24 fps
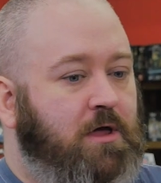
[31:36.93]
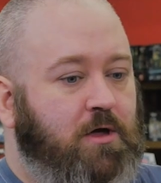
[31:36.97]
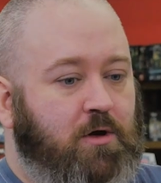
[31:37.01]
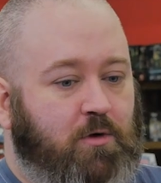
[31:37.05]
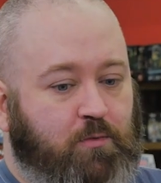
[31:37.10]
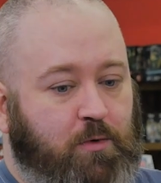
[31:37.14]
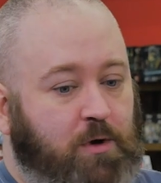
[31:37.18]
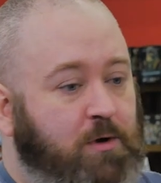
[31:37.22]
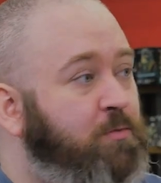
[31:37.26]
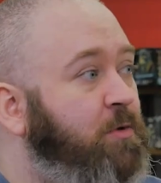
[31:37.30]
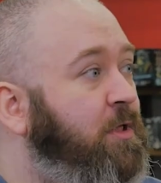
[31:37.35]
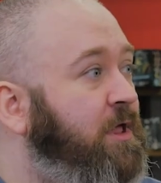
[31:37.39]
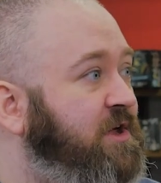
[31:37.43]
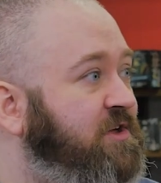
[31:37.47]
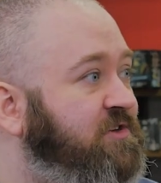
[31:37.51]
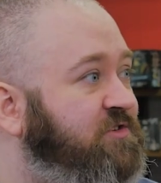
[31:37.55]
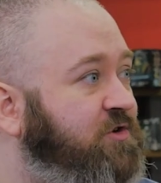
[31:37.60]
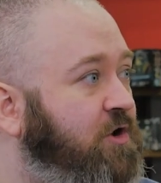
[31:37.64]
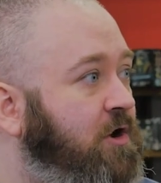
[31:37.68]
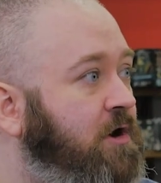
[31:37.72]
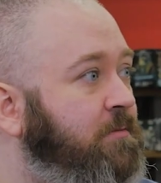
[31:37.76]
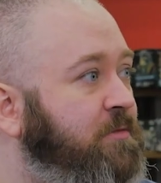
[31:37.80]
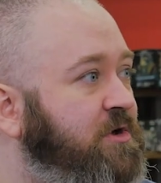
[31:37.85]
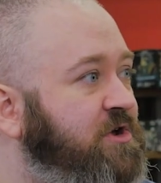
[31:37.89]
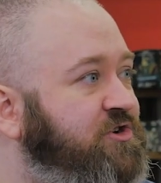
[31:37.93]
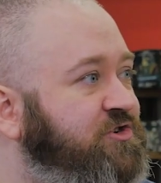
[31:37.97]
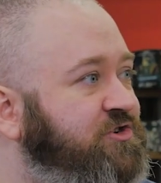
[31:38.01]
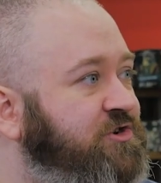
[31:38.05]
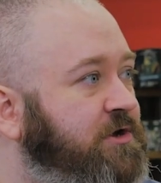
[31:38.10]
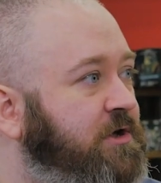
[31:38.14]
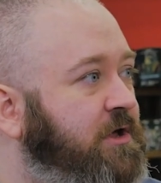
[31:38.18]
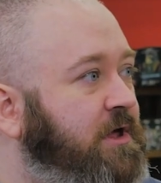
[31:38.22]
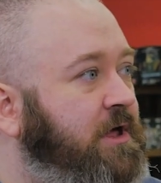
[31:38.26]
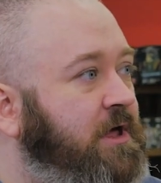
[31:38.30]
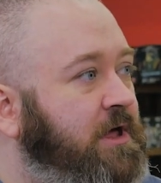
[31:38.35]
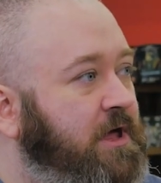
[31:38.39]
We were playing skirmish.
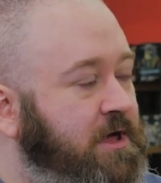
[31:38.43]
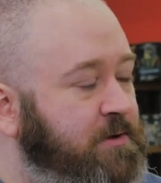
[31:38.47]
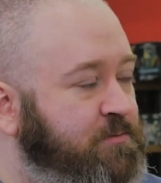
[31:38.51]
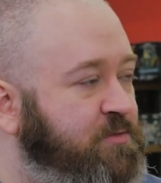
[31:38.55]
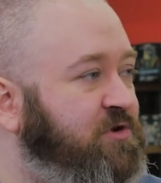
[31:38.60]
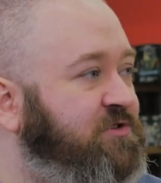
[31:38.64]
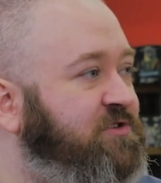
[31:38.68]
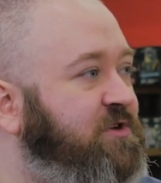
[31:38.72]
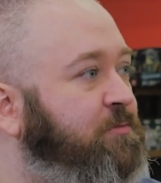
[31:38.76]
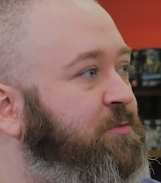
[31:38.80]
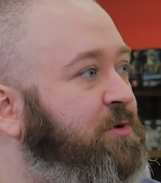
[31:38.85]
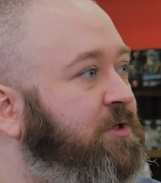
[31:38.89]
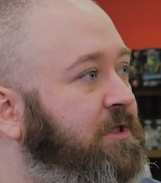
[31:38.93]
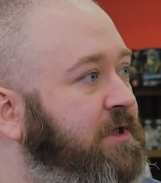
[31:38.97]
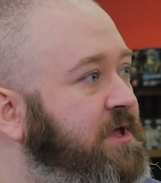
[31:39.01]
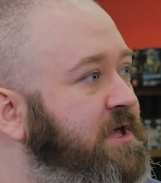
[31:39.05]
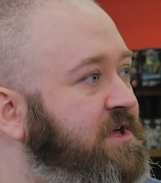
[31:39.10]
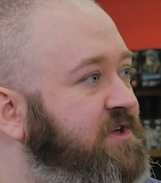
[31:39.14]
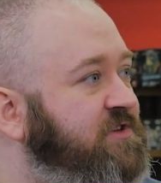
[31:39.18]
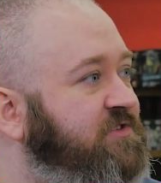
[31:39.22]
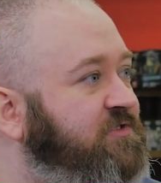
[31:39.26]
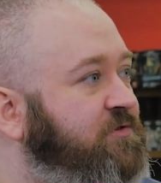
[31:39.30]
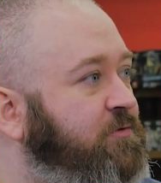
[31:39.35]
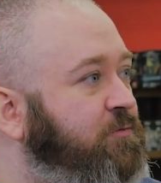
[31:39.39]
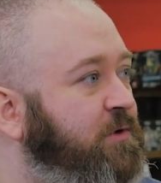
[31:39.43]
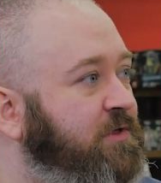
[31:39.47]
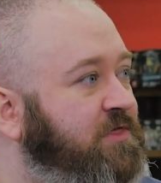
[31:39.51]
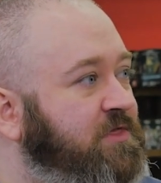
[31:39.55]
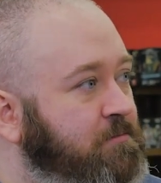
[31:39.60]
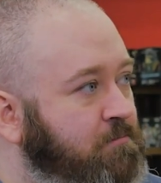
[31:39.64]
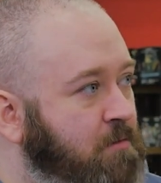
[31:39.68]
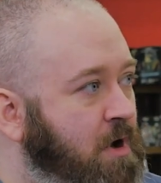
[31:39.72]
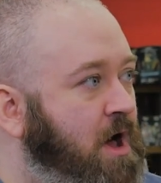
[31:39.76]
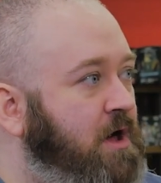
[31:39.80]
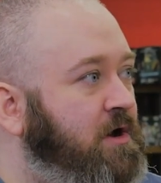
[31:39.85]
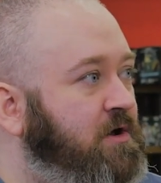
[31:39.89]
He built up a list with the
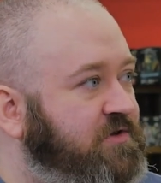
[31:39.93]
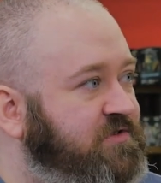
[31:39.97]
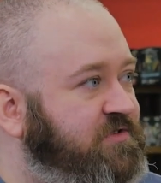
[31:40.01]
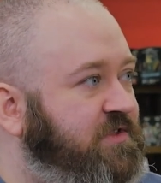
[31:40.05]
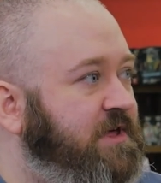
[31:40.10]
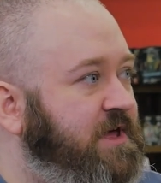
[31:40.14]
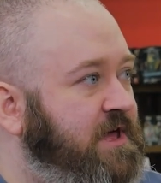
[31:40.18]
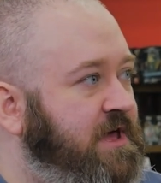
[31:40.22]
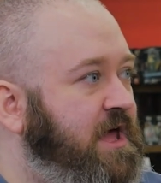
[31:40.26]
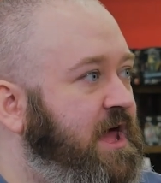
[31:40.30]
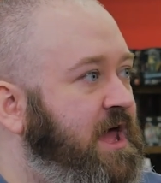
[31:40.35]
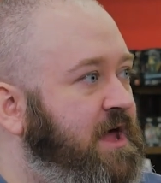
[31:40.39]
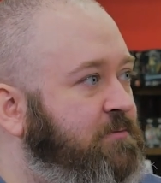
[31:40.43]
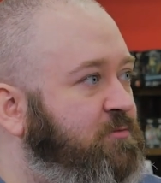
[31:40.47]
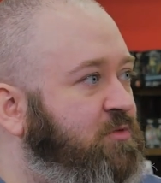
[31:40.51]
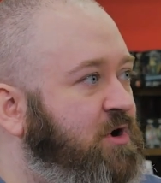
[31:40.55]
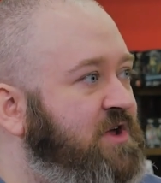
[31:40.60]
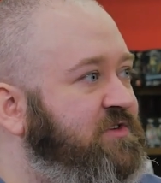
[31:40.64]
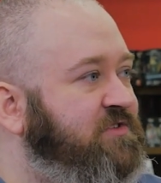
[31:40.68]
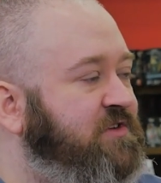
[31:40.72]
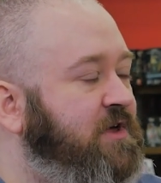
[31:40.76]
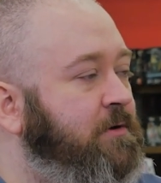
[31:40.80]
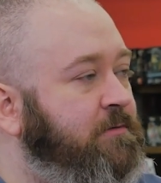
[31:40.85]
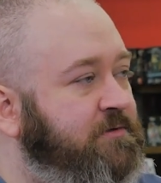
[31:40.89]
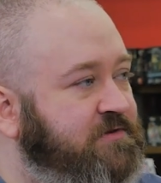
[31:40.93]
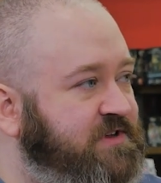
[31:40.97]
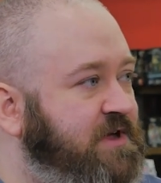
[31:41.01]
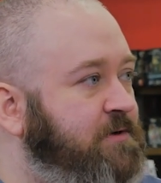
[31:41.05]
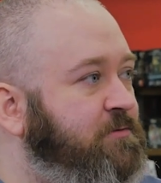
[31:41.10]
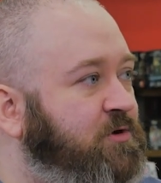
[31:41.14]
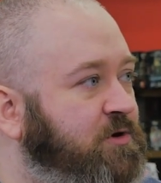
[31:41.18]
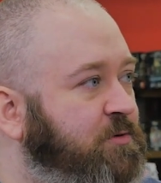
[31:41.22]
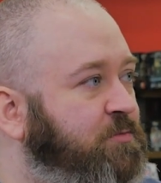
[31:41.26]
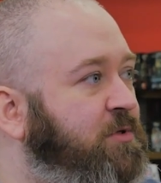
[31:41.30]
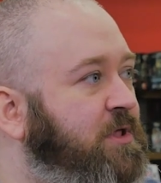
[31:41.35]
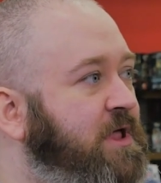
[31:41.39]
models that he had present and was
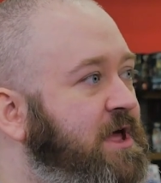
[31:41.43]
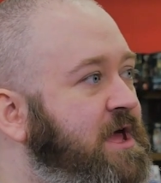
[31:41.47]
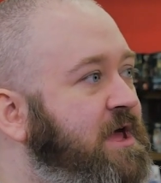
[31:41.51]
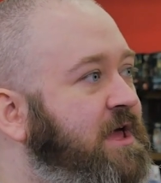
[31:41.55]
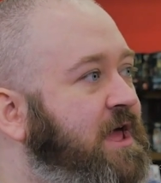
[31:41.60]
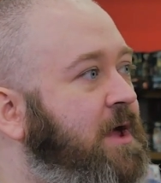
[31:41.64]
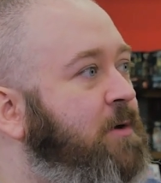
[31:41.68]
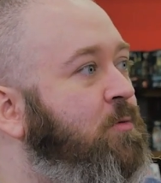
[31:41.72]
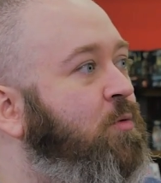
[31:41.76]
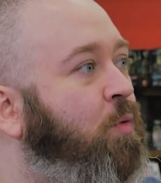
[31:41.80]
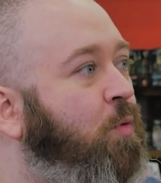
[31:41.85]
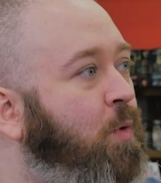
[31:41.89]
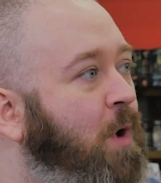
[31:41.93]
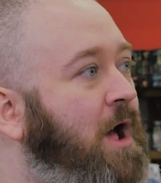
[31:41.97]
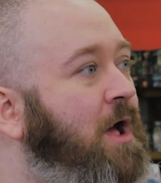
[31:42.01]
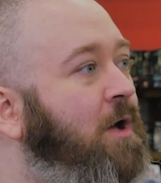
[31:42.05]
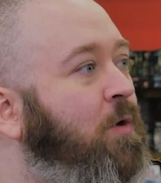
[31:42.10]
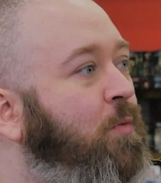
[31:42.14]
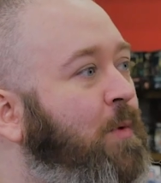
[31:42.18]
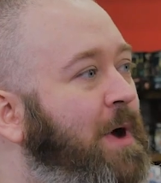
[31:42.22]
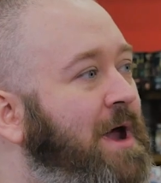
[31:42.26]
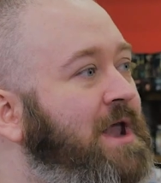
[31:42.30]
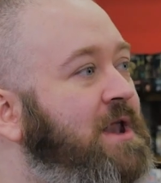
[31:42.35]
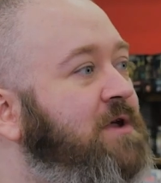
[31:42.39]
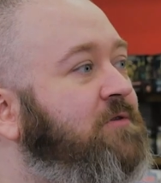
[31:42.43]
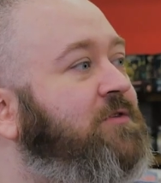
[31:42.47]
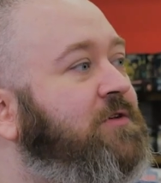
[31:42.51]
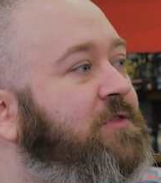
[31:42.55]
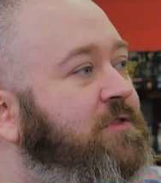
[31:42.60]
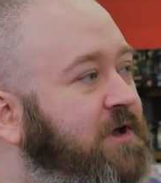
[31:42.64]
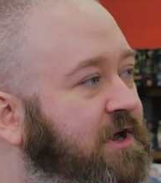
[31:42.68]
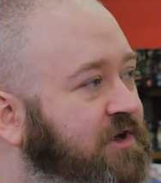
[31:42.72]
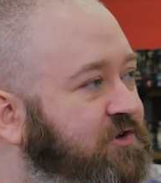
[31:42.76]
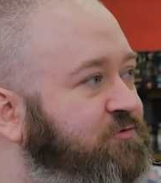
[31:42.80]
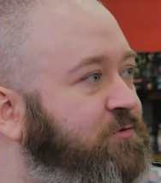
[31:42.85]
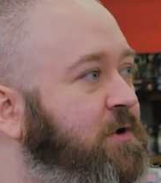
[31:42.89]
able to play a game while waiting for
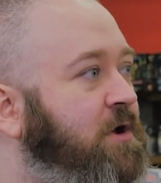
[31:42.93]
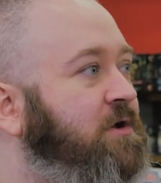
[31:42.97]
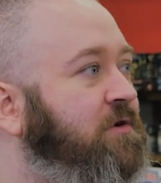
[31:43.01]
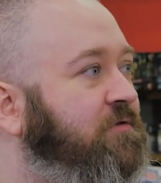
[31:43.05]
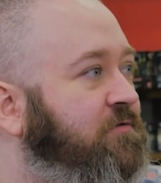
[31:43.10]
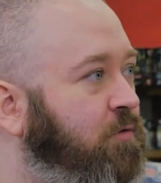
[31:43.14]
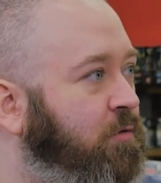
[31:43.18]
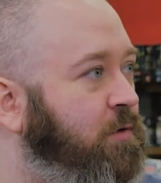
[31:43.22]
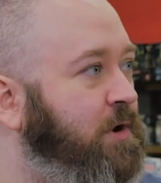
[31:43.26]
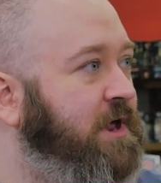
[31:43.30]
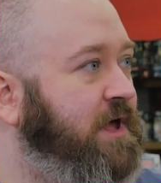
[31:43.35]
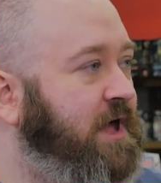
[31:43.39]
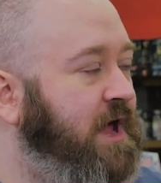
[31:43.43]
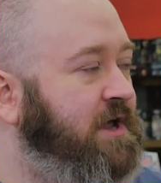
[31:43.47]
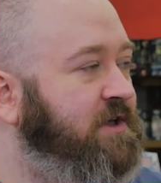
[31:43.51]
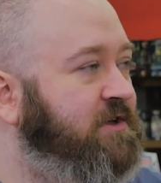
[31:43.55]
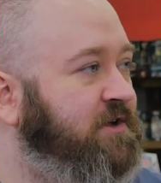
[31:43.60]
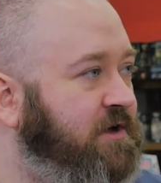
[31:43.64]
the next round of 40K to